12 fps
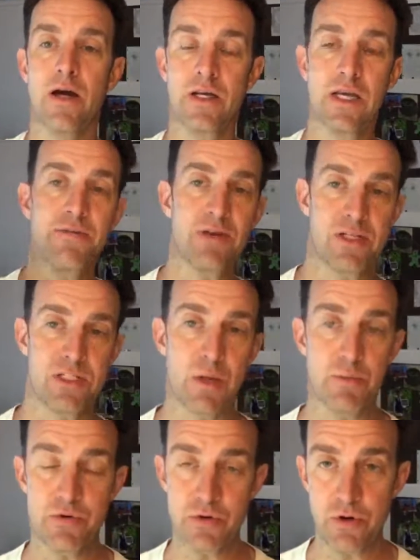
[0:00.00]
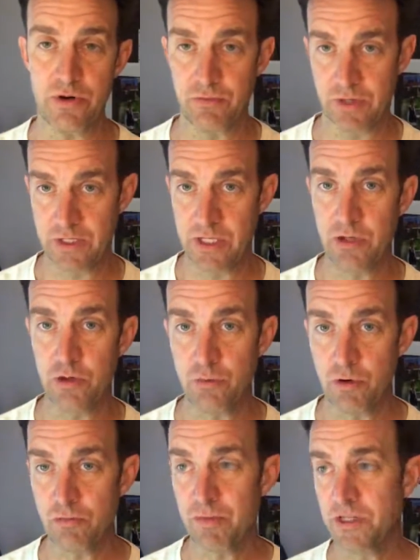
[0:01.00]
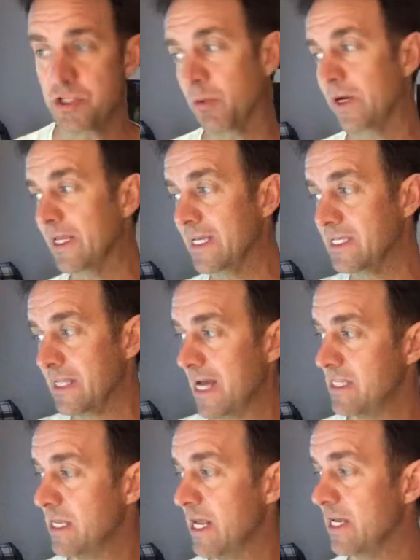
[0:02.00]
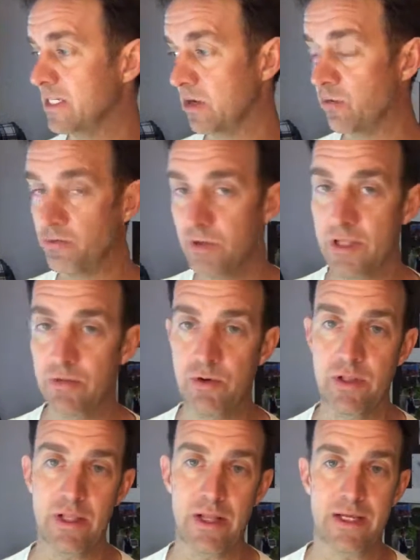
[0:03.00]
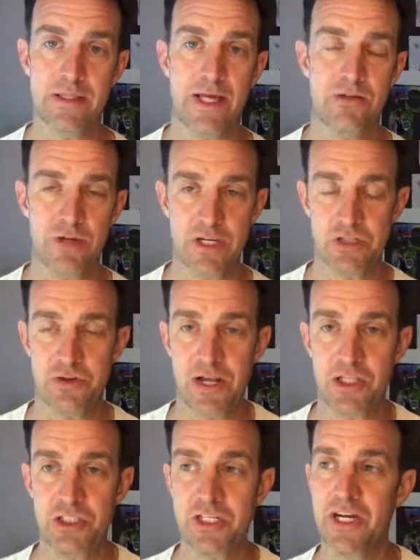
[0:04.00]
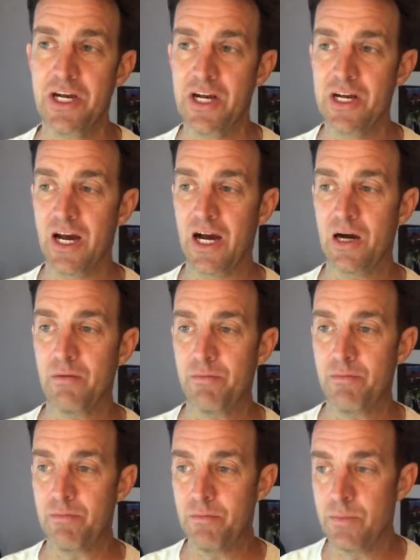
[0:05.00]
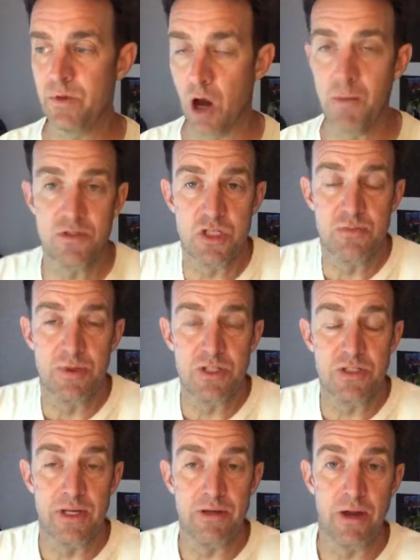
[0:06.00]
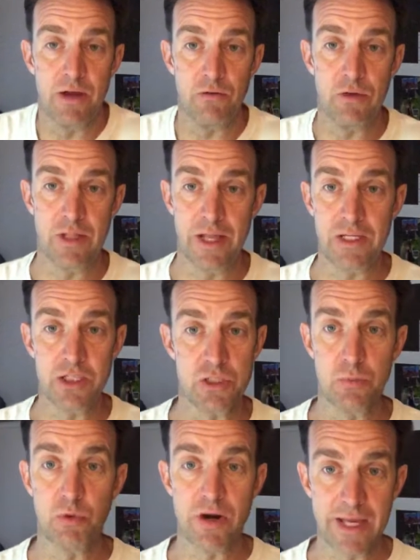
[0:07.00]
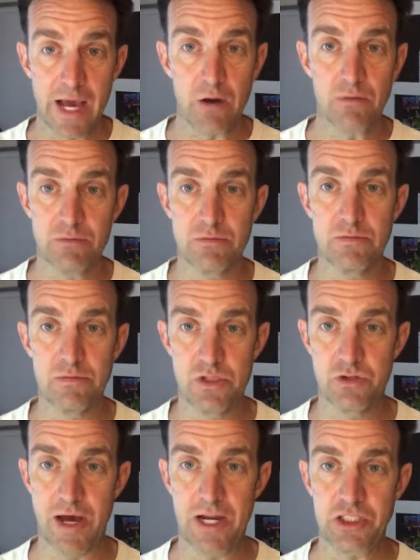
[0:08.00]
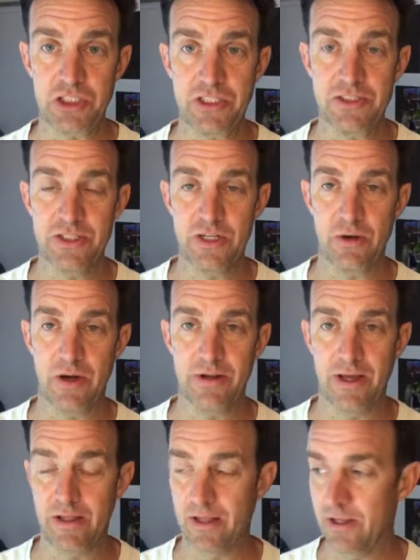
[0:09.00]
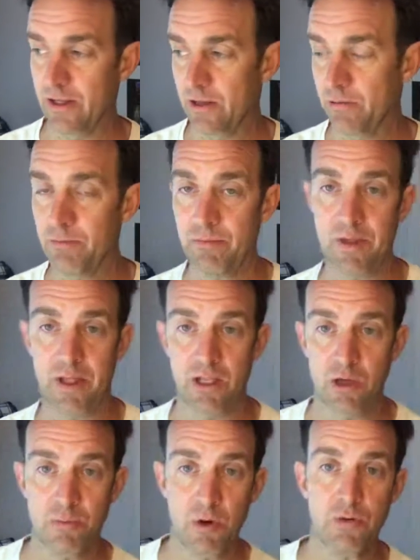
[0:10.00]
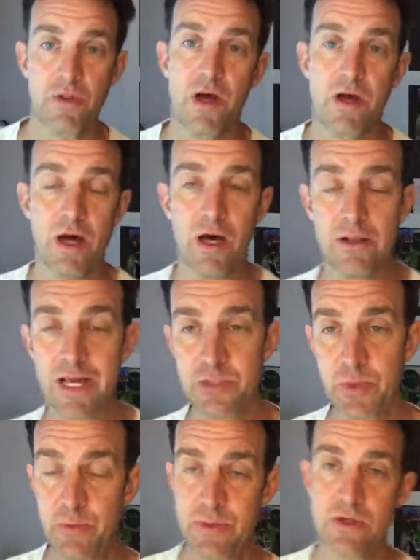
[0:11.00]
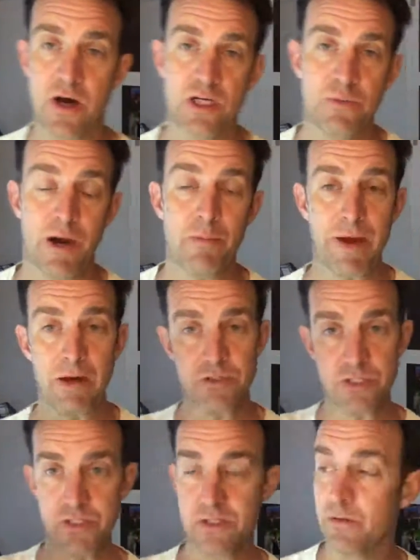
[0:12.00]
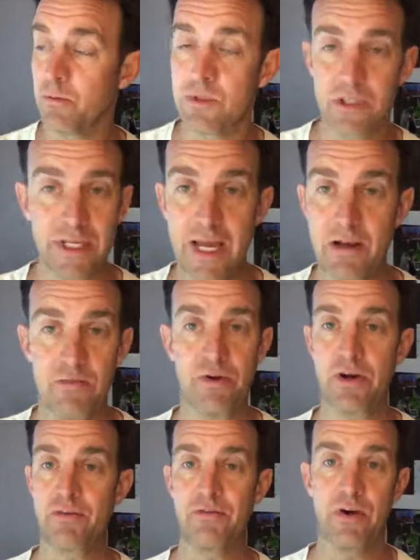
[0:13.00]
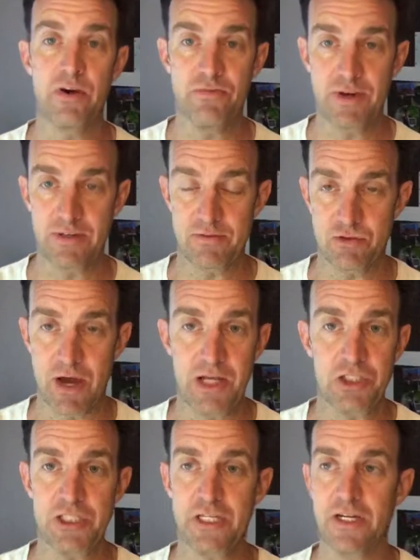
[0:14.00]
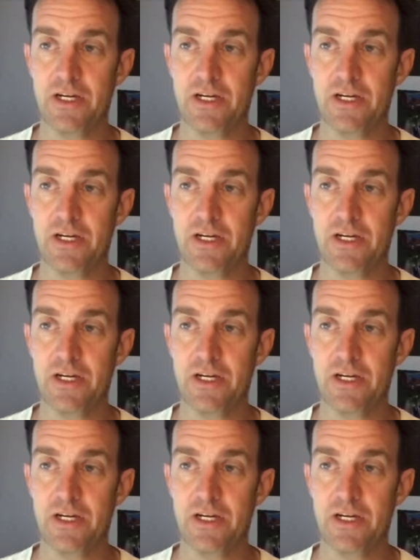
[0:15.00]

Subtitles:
giving us an opportunity for continued movement. So we're going to get to that today because I really like that trading strategy, almost as much as I really like just a breakout strategy. I like them both. Last week we talked about bounces, which again, very effective strategy.